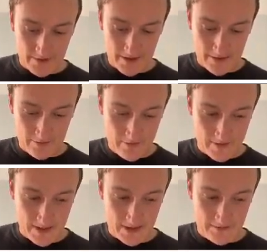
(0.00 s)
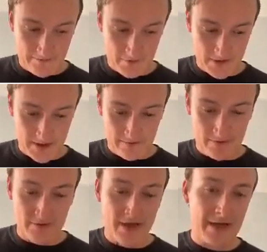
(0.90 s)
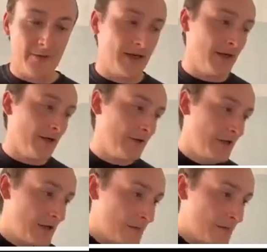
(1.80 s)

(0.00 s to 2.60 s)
and I can get rid of this AK-47. There we go.